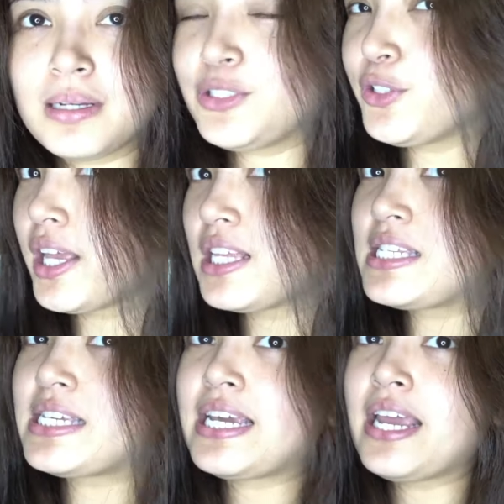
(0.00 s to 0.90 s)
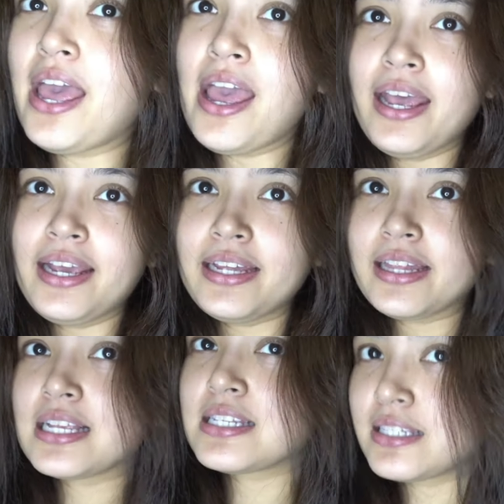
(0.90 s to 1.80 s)
As you can see,
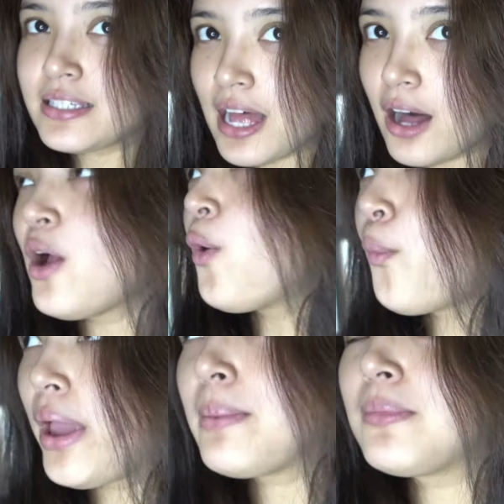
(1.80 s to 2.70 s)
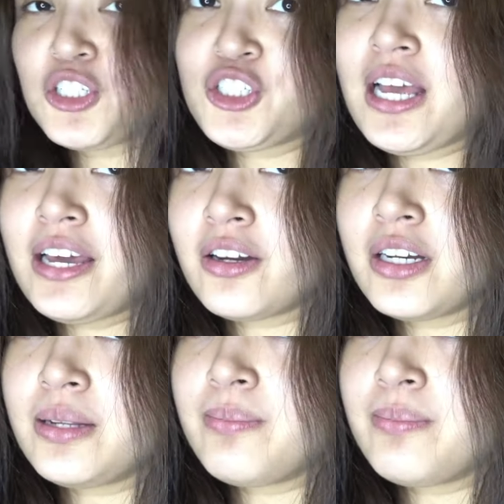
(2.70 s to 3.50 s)
it is now way much lighter than